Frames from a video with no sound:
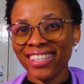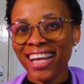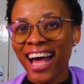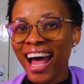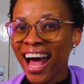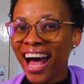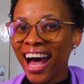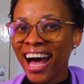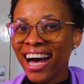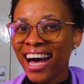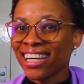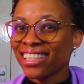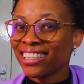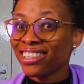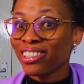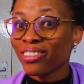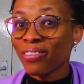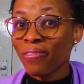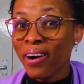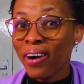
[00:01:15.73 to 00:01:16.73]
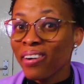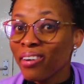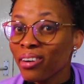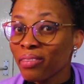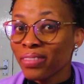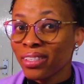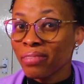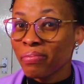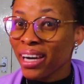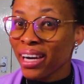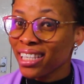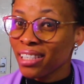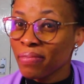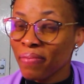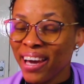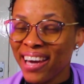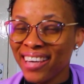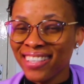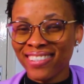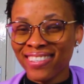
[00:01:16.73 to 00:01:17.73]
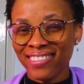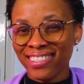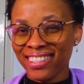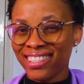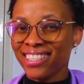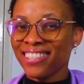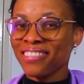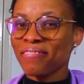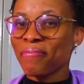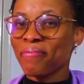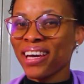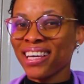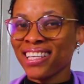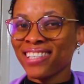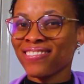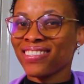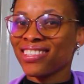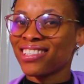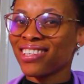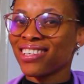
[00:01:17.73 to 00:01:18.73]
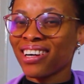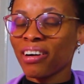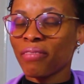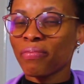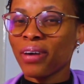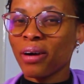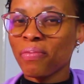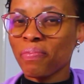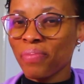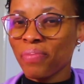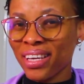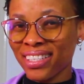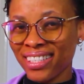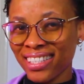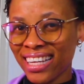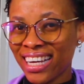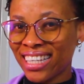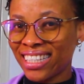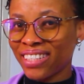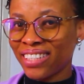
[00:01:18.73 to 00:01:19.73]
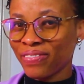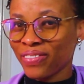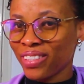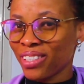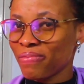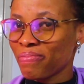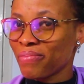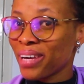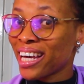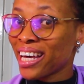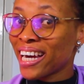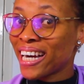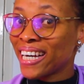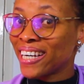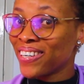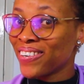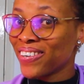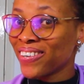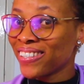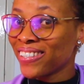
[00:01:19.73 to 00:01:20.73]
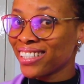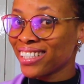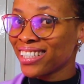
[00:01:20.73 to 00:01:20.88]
and you're welcome to my space. On this space, we talk about personal development, growth,